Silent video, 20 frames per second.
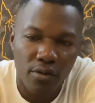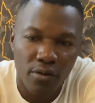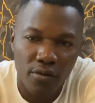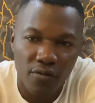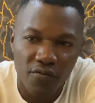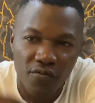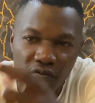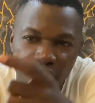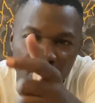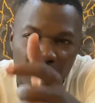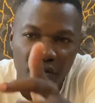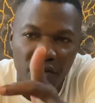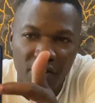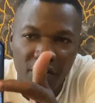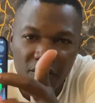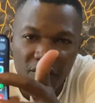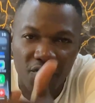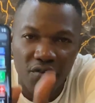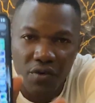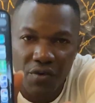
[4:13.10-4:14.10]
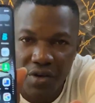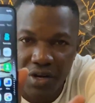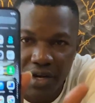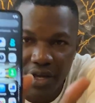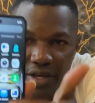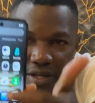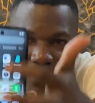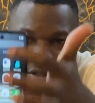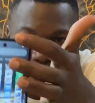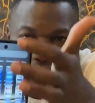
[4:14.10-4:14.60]
Very, very
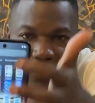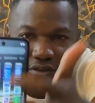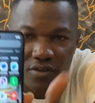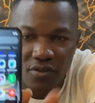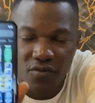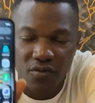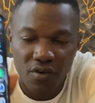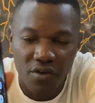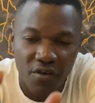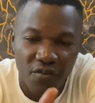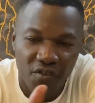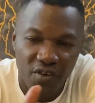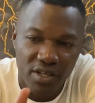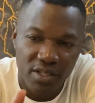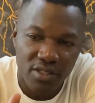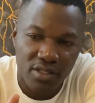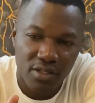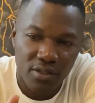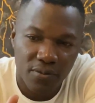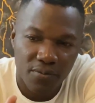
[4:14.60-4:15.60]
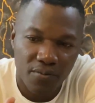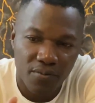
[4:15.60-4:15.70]
nice. It's very fast.